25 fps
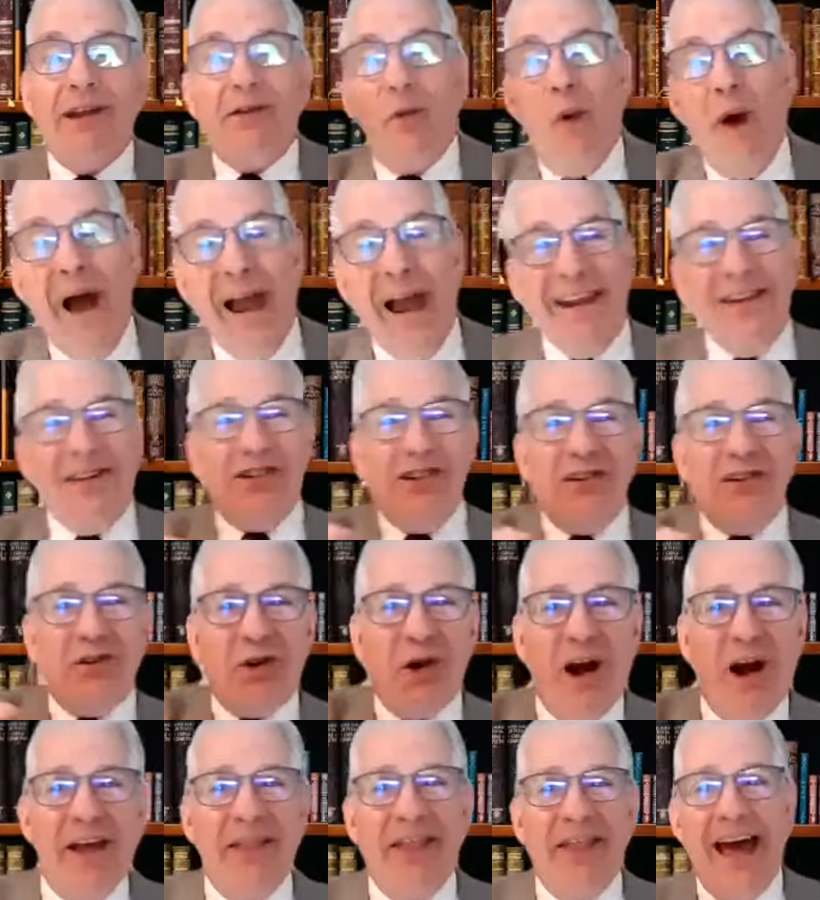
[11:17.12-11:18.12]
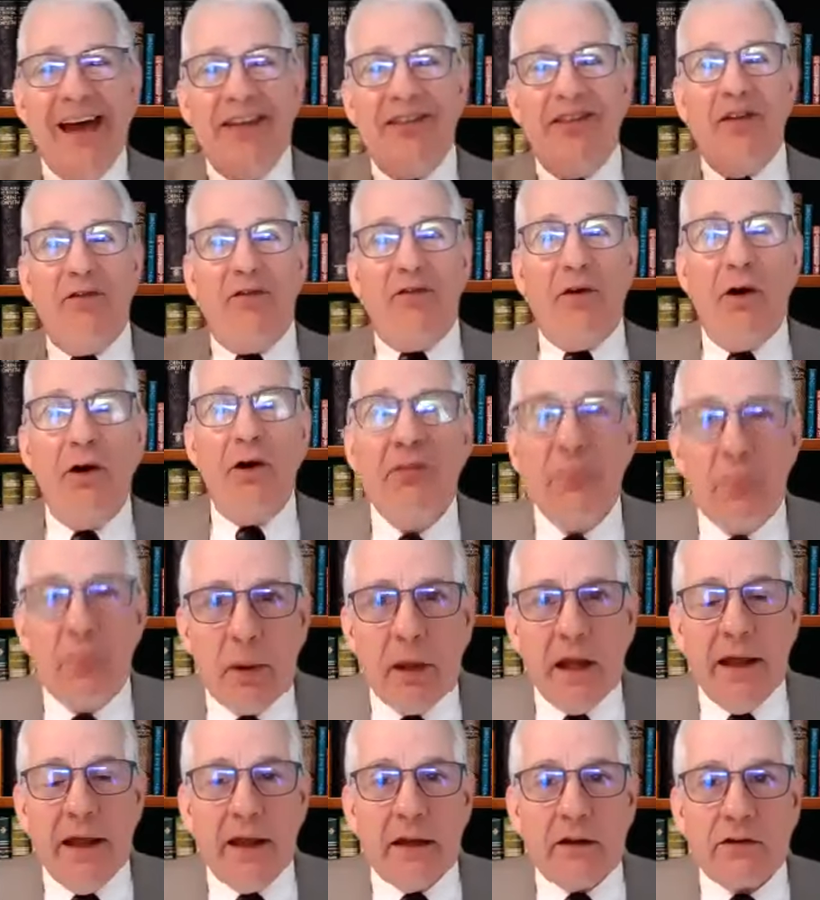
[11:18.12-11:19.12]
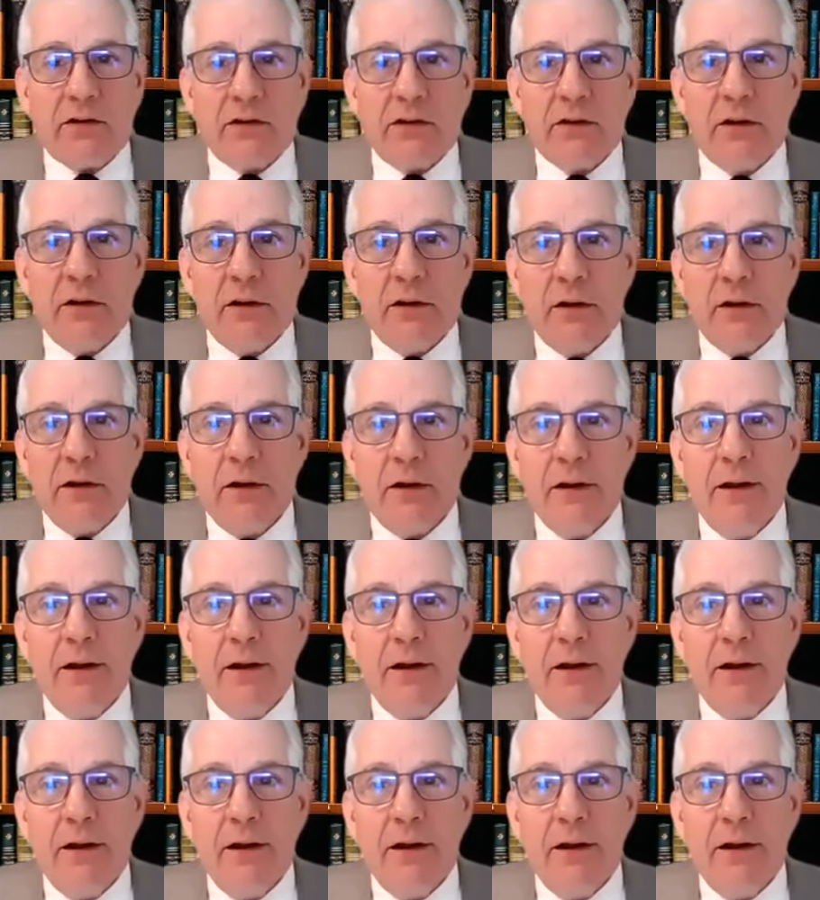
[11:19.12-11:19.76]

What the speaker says: It's like, why didn't you try that in the first place?